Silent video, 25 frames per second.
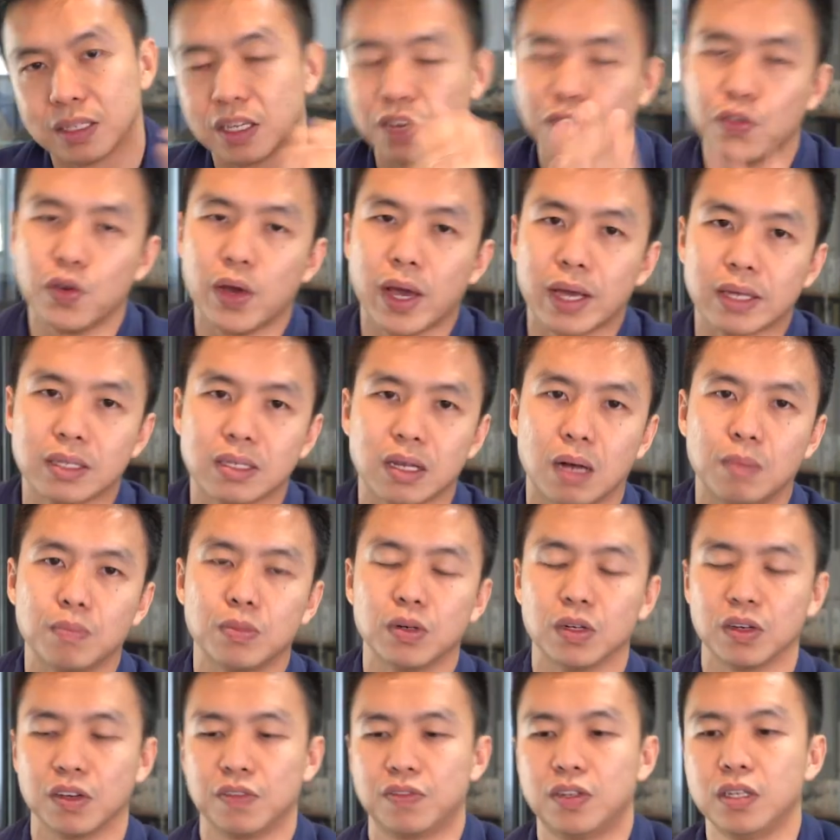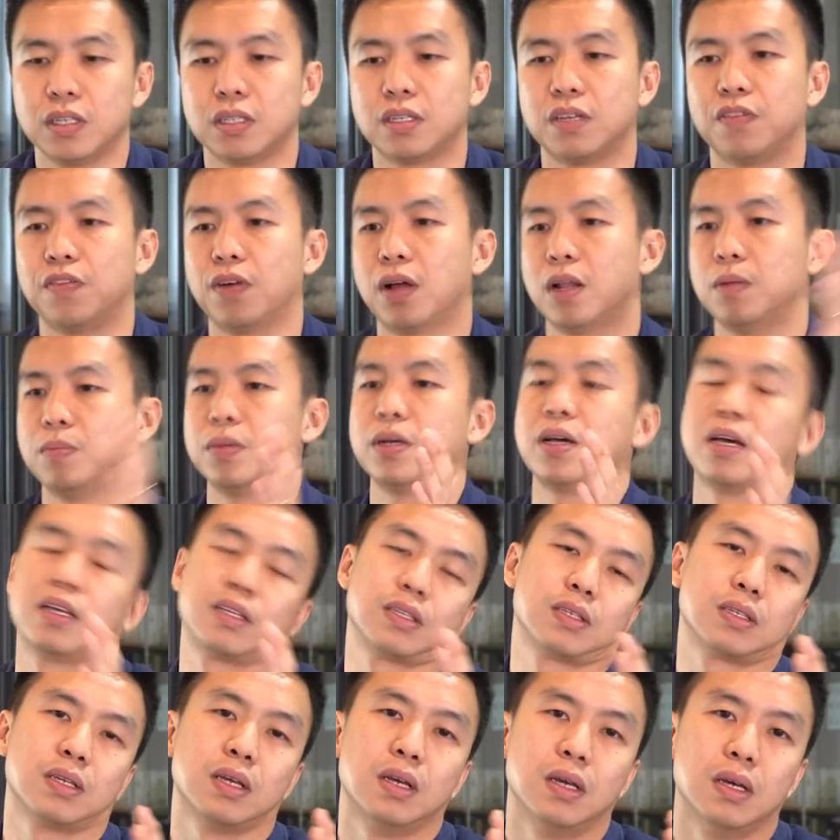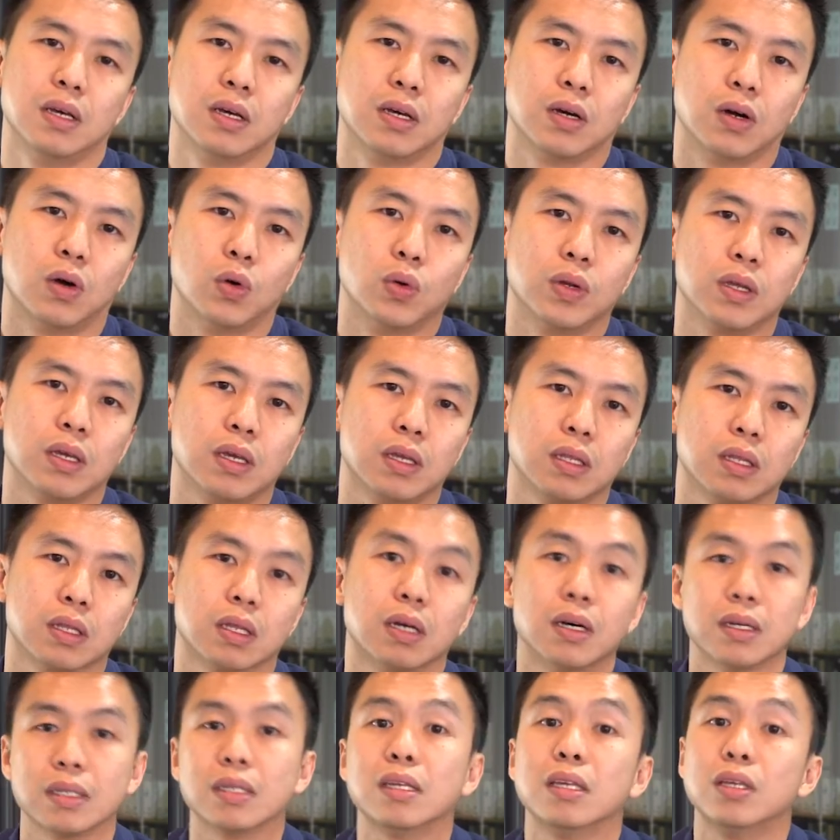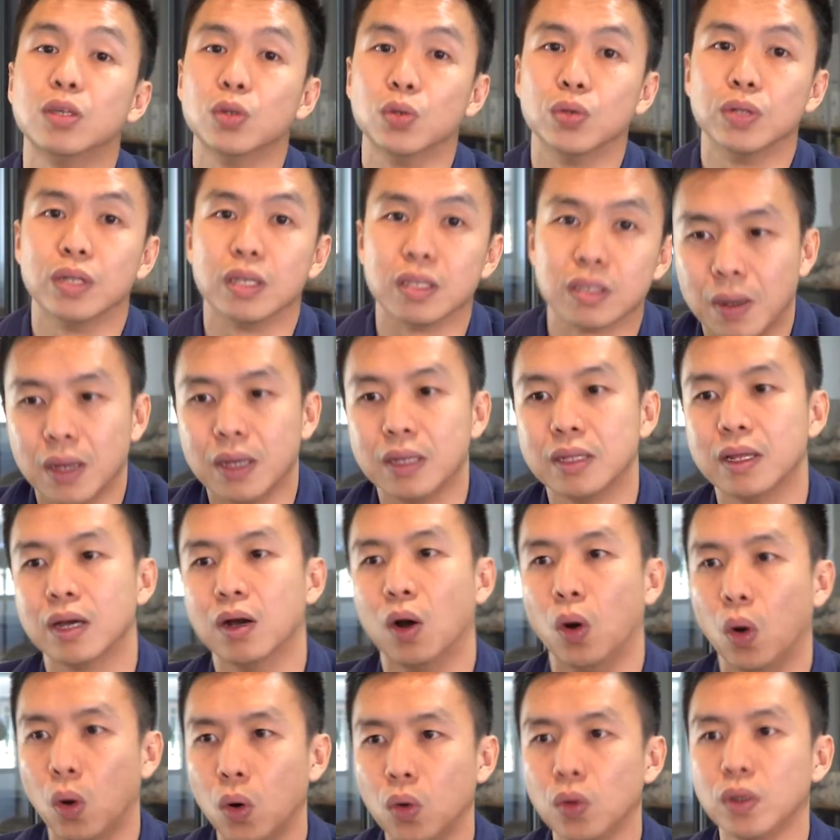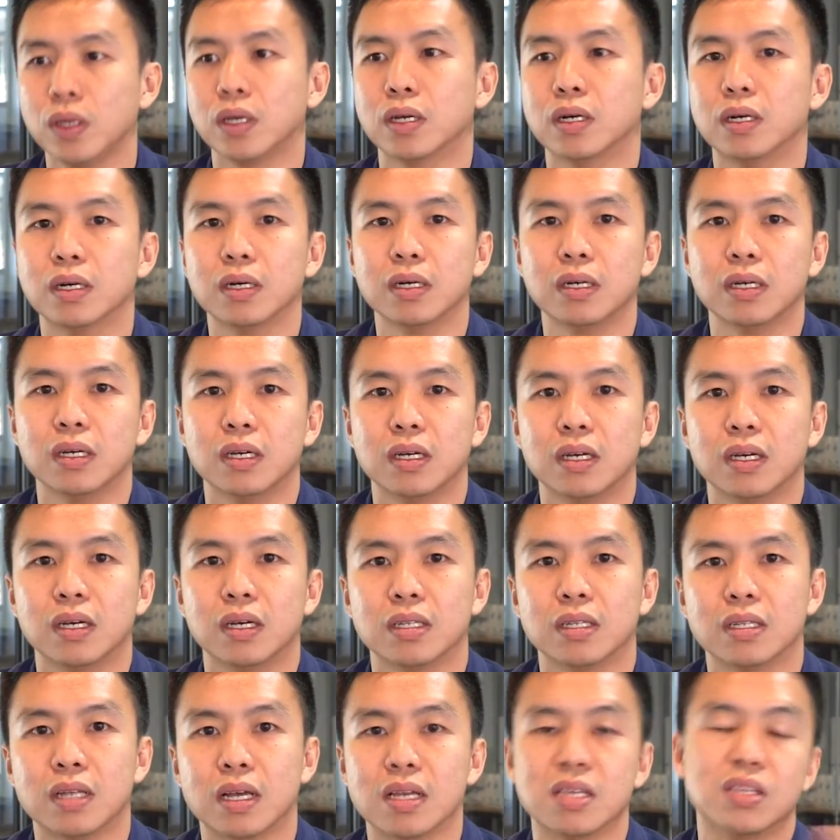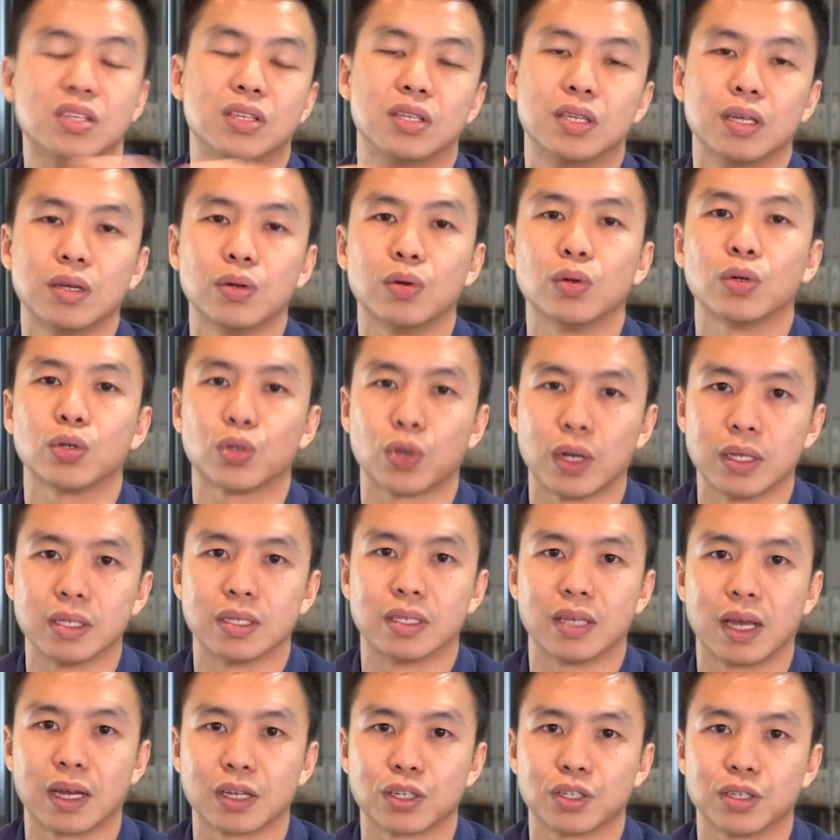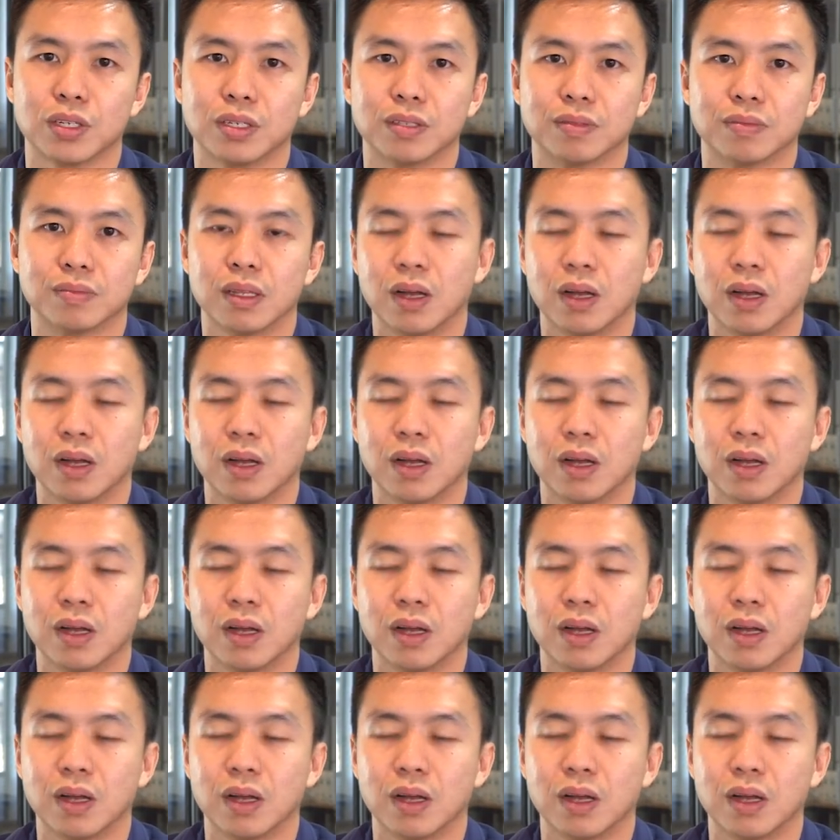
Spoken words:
I'll give you an example. If this development has only 30 units, but in the whole year, there's 0 transaction.